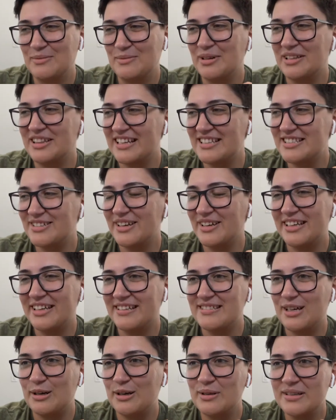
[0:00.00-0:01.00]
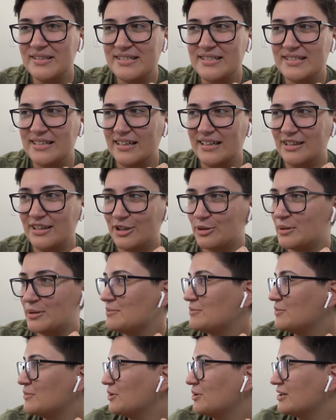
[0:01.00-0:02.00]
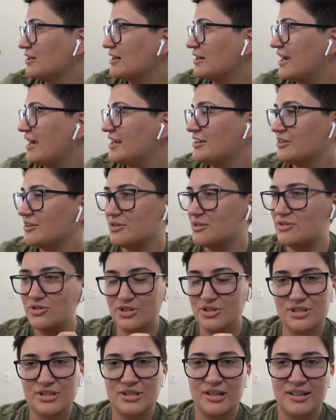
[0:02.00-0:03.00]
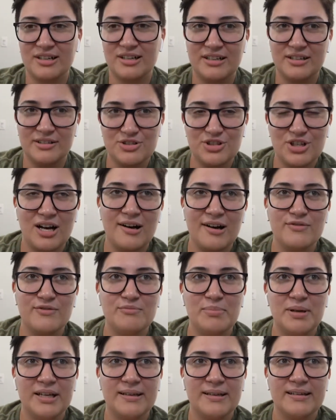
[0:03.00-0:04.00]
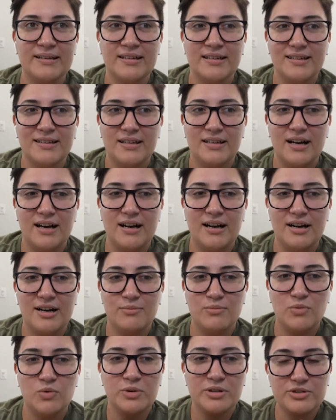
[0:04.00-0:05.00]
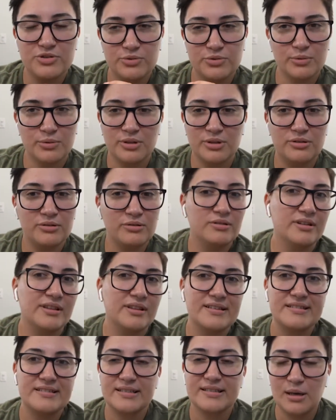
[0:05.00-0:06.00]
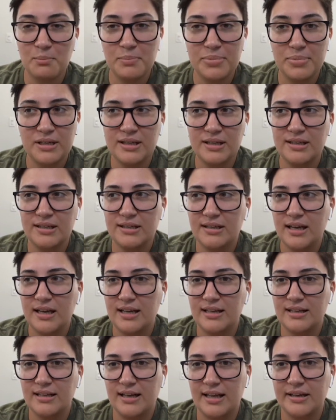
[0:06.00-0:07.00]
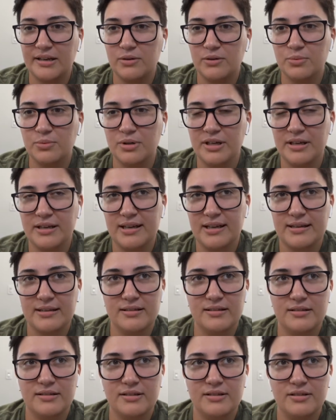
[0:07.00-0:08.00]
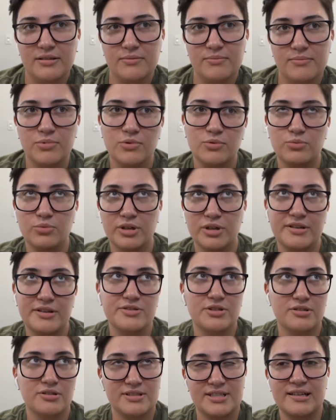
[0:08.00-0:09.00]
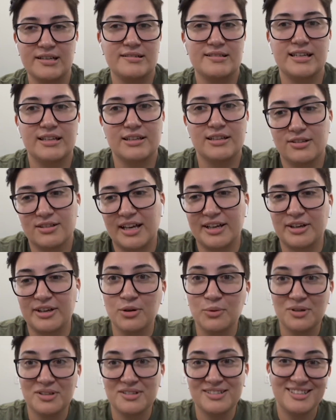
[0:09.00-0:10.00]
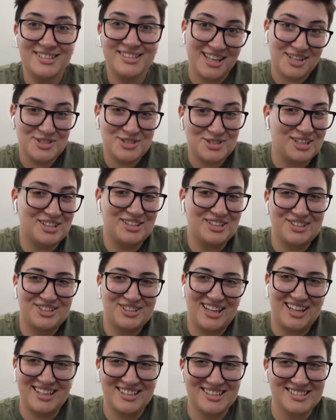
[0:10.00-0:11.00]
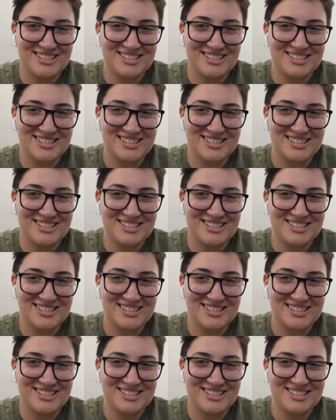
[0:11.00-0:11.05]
But that's great. Tell us a little bit more. I know you just started a job, but what drew you to this company, and like what does your day-to-day look like, or what did yesterday look like?